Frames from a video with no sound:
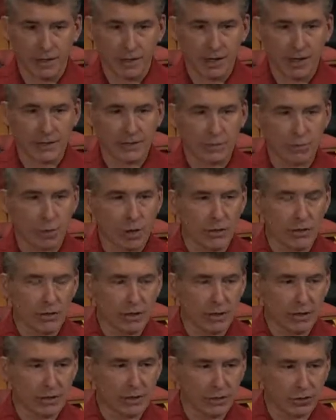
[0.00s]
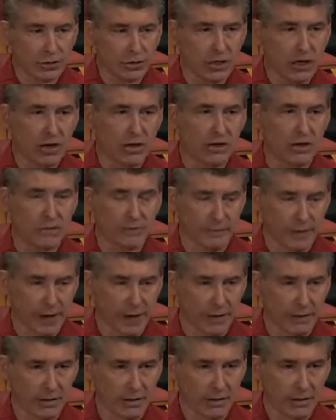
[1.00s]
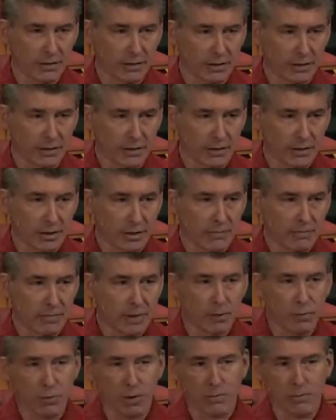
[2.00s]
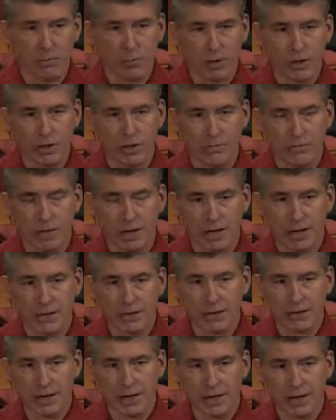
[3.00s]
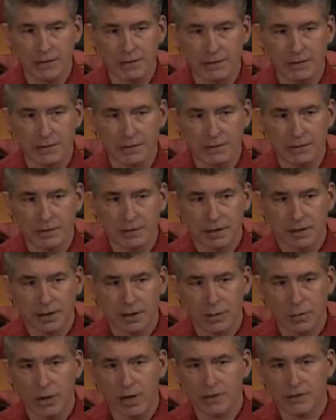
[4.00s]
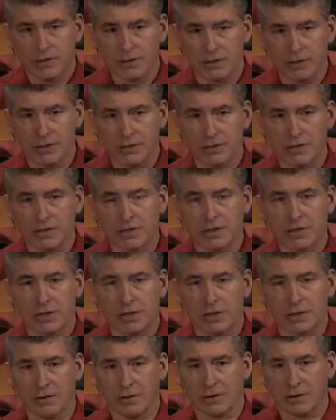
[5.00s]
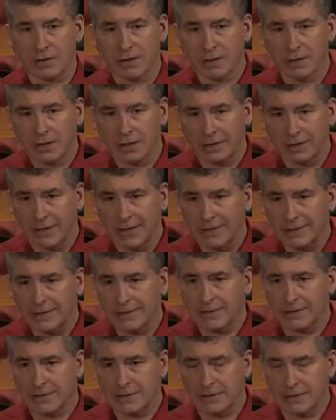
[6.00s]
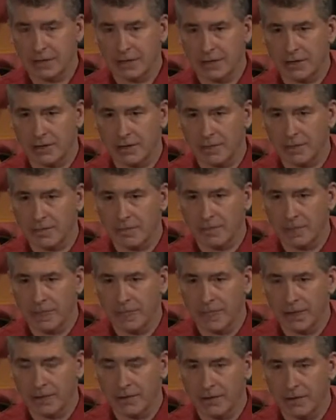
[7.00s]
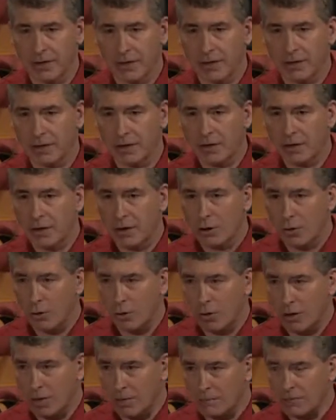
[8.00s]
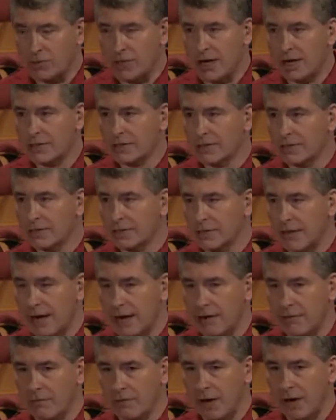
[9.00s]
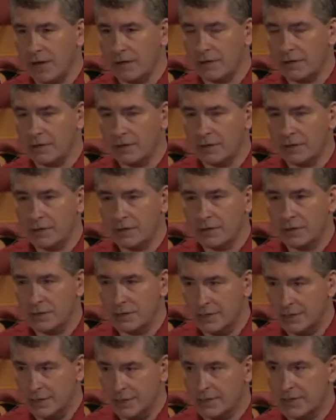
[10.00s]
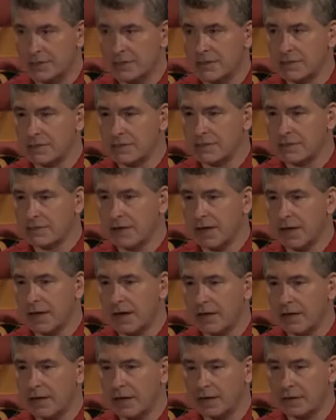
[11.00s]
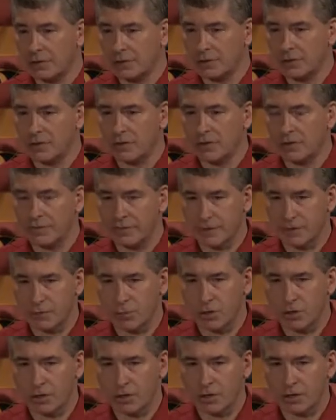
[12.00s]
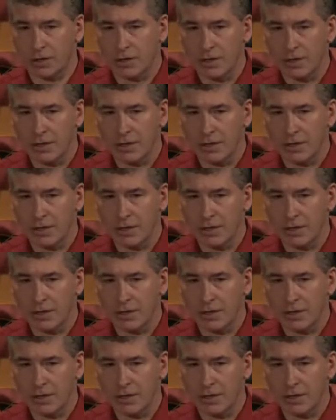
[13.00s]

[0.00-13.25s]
It's one thing to share your faith, but we, when you begin to get questions that are less sincere, okay, or objections outright to the existence of God and the truth of His Word,